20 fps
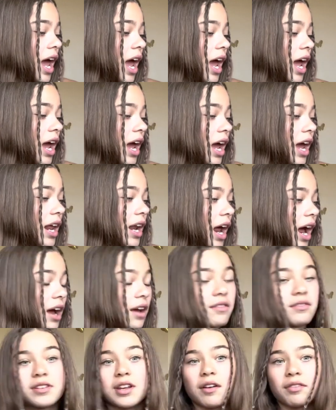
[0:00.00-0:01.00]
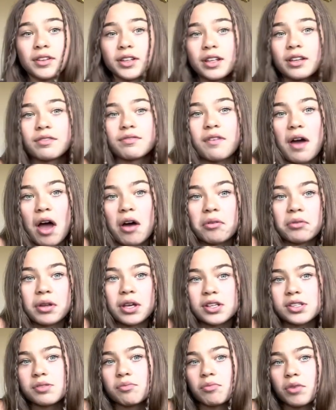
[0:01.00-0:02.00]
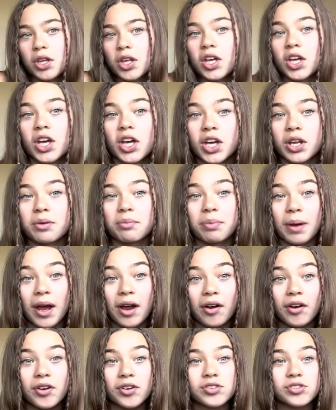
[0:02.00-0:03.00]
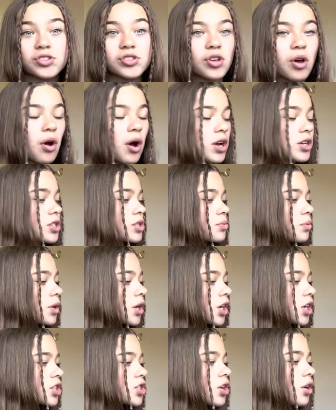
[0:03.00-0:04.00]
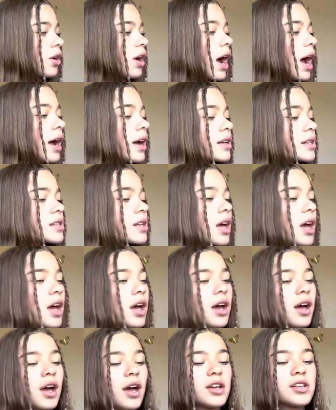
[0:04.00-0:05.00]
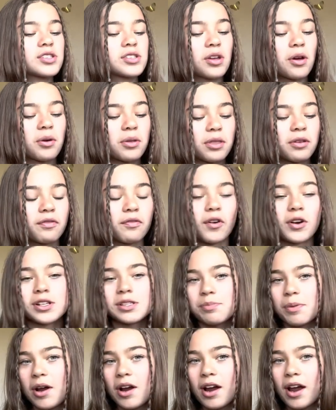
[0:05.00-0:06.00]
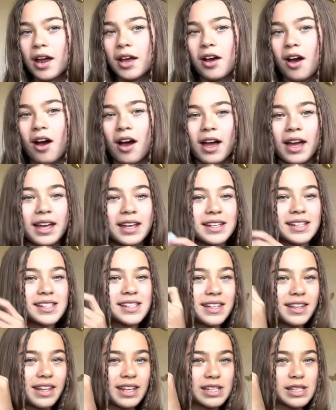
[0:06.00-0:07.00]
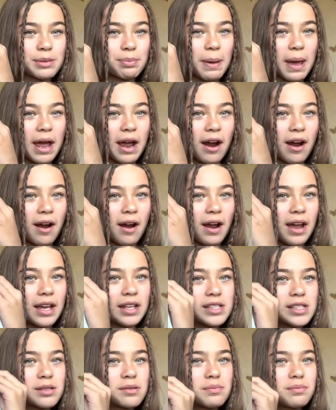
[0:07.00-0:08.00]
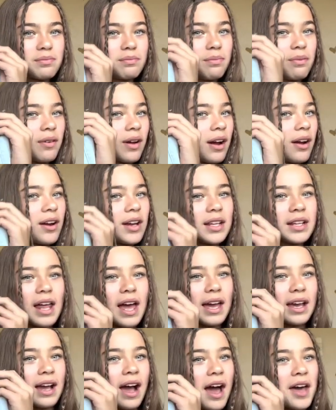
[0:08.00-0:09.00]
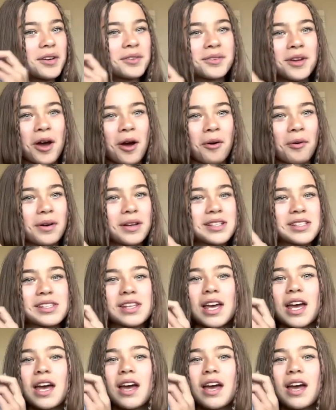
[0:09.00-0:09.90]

and I definitely found, like, some really good pairs, so I just wanted to show you guys. So the first pair I got is this pair. It's very, like, I don't know, it's